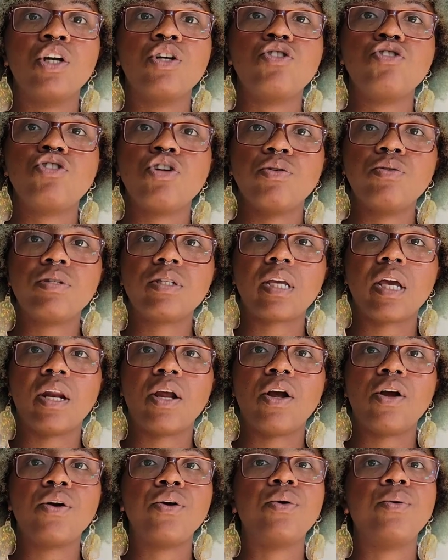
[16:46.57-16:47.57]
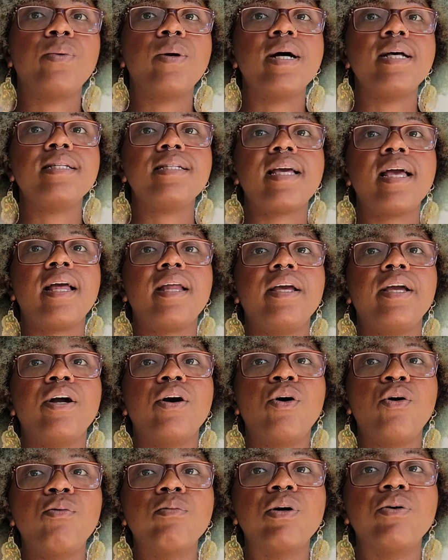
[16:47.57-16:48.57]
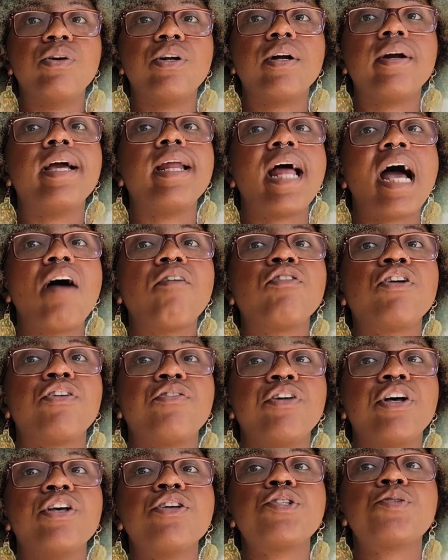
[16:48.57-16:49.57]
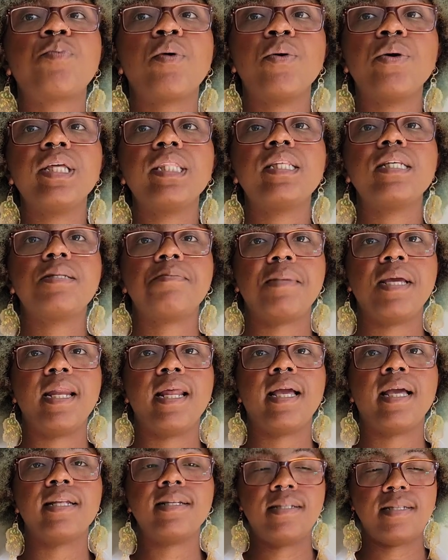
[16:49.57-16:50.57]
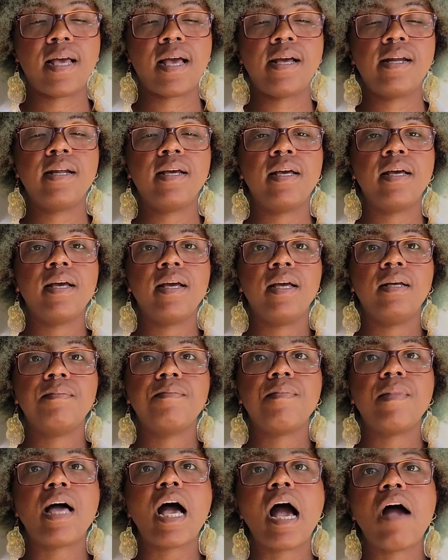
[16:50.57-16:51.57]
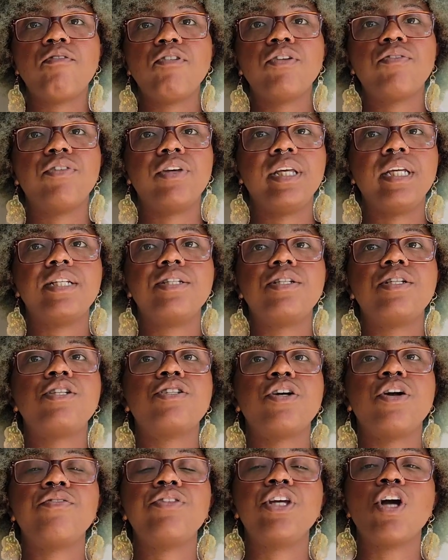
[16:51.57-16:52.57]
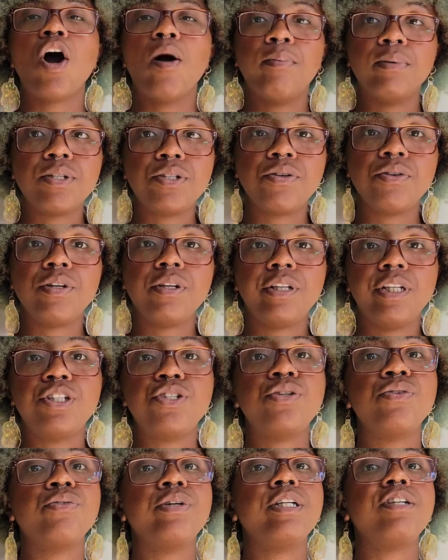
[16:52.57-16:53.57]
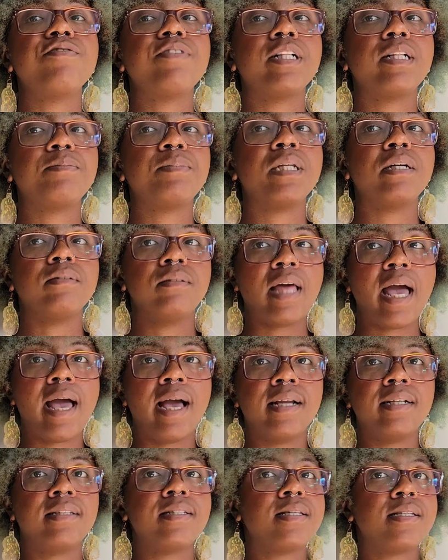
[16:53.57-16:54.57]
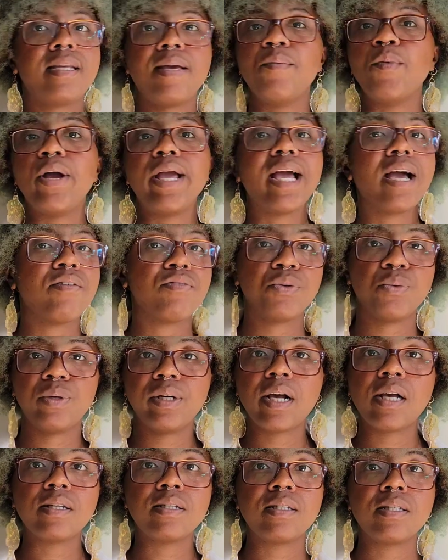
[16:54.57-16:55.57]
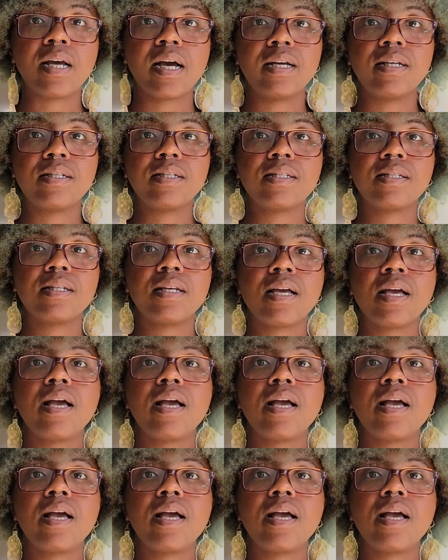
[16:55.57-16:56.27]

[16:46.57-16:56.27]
Joe Skinner, who was a homeowner in Africville, spoke at this meeting and said, "Africvillians deserve the opportunity to redevelop their land the same way everyone else does."